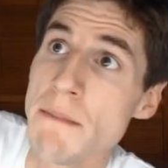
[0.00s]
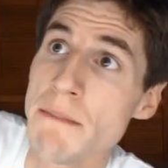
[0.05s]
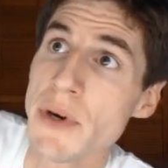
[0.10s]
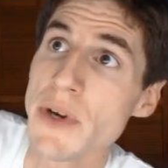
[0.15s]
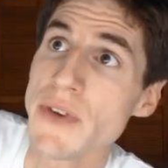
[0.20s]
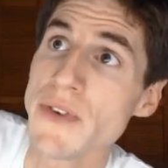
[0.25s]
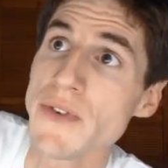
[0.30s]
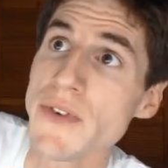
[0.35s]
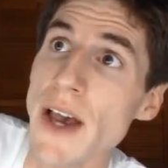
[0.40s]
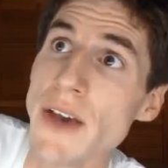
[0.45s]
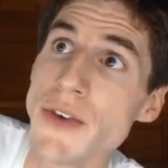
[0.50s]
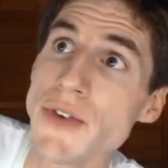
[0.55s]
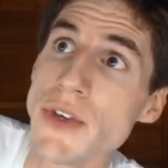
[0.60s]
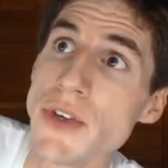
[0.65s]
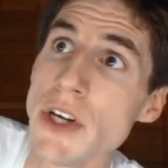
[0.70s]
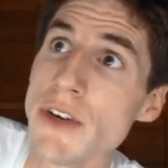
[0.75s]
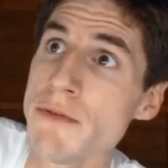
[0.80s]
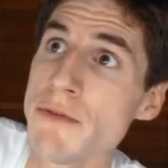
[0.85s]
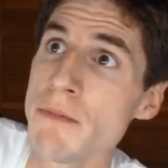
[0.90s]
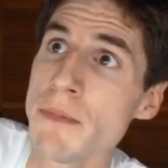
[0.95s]

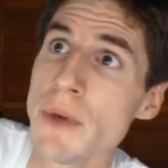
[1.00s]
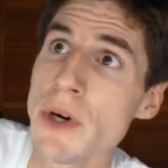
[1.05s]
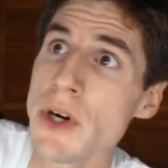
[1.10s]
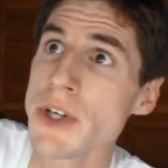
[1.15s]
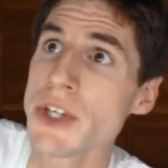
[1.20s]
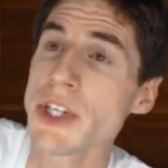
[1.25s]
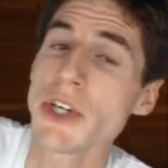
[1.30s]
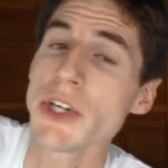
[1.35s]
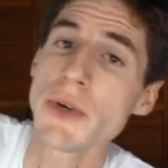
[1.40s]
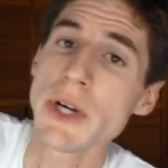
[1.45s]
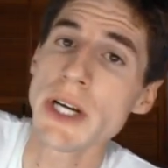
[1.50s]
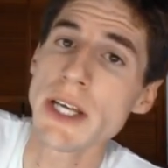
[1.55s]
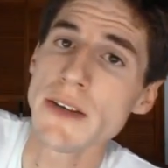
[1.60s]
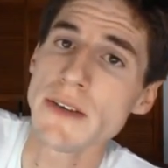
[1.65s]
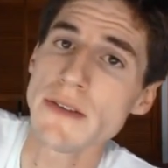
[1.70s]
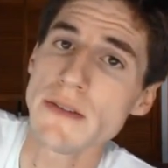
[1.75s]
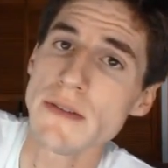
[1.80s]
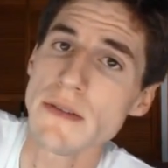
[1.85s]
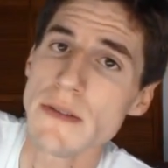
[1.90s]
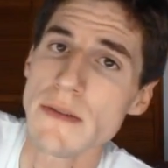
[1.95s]
precession of Mercury.
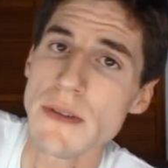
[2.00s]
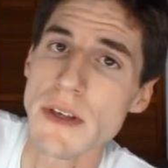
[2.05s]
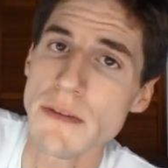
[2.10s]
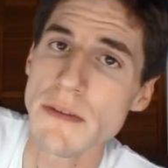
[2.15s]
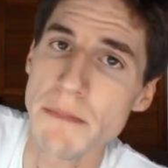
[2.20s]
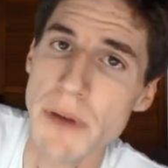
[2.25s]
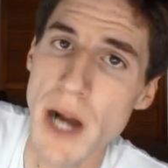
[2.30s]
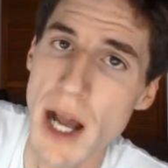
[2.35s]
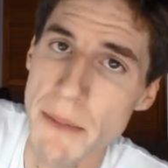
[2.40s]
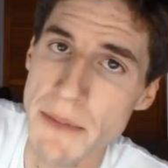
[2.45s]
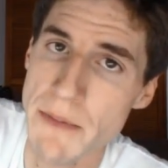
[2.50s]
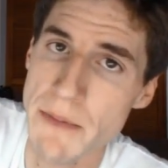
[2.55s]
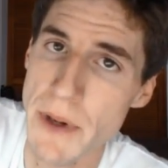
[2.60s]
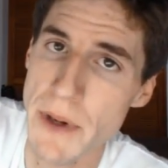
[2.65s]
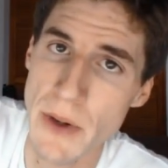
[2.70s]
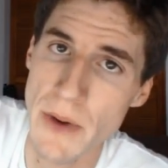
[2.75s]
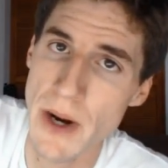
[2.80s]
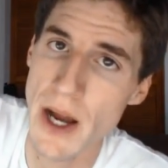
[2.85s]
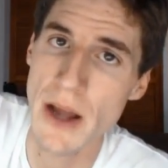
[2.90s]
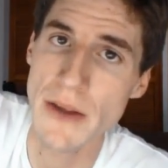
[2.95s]
This problem's
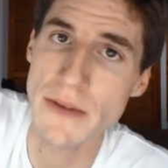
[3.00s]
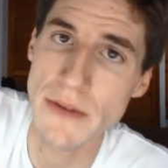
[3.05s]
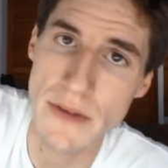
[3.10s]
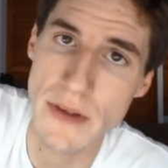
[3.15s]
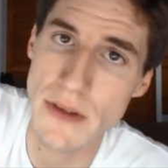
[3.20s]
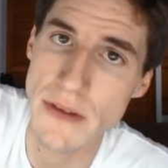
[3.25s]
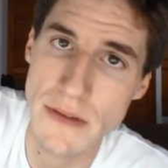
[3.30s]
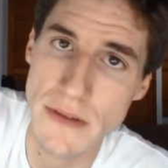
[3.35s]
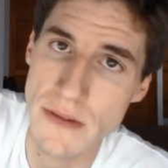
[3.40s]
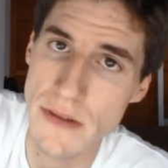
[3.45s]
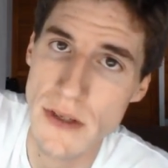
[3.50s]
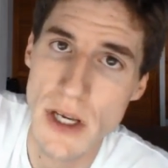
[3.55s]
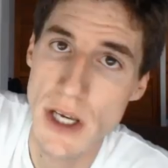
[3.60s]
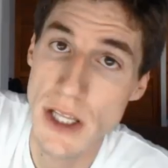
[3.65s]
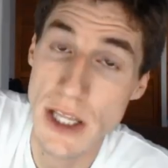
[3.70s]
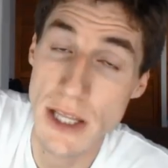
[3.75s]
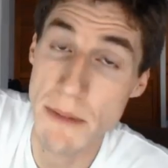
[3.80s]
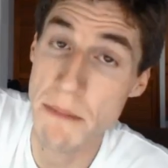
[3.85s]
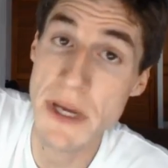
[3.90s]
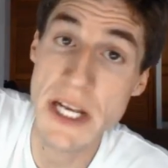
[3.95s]
been around since
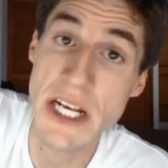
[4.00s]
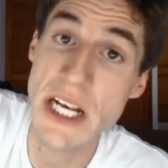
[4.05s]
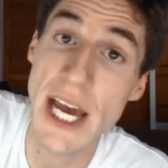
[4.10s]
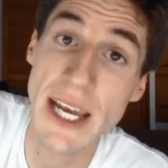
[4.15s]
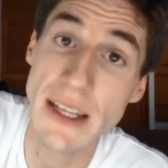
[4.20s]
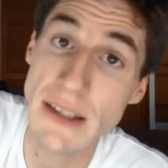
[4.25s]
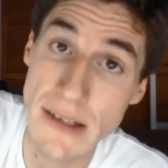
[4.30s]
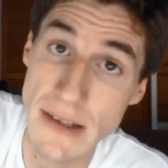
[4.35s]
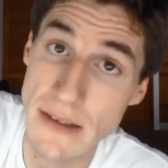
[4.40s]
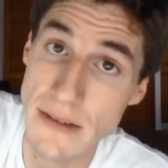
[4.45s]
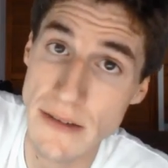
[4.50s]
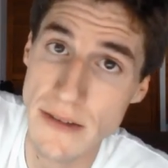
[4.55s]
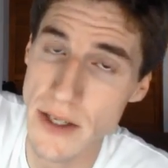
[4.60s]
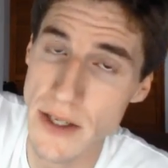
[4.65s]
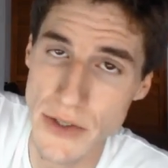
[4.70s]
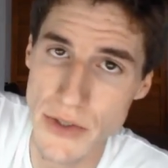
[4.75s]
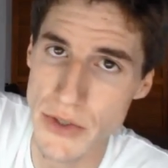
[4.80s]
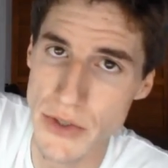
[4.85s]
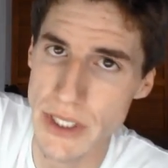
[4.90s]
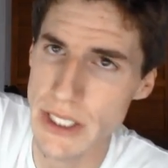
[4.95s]
the mid-19th
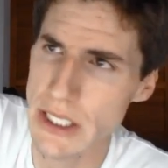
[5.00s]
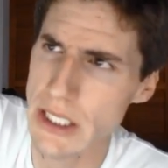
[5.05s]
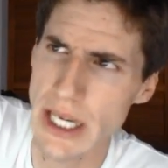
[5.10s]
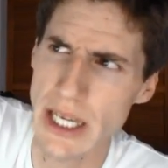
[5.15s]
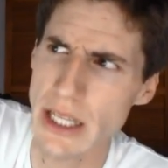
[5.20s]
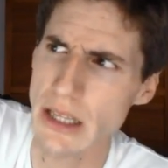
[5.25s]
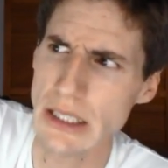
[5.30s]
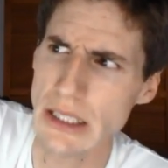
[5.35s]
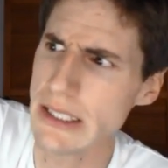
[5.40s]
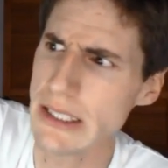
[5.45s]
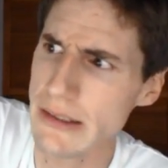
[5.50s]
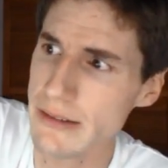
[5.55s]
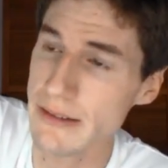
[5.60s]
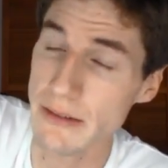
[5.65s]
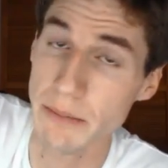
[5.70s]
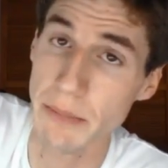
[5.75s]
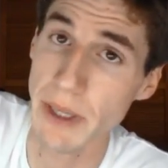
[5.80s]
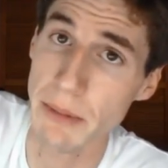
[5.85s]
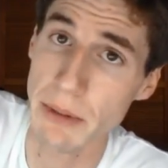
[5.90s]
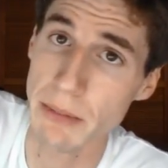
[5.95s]
century, at
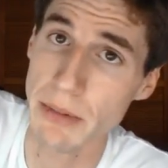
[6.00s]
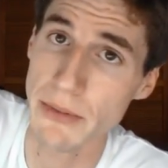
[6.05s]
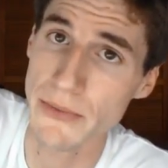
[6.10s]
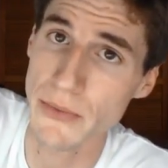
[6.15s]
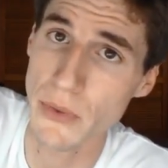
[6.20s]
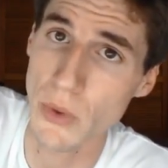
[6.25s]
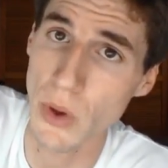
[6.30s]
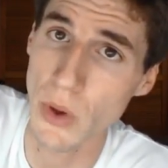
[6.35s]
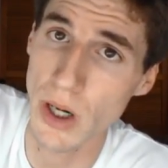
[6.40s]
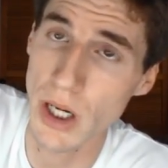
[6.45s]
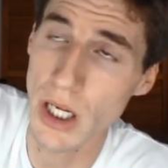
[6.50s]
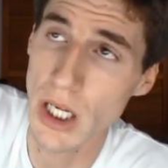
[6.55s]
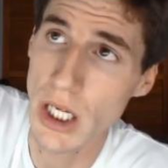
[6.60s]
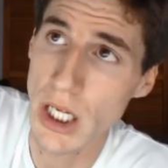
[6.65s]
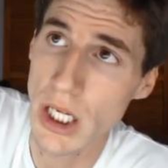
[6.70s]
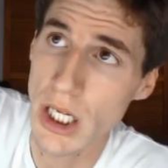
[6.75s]
least, maybe before.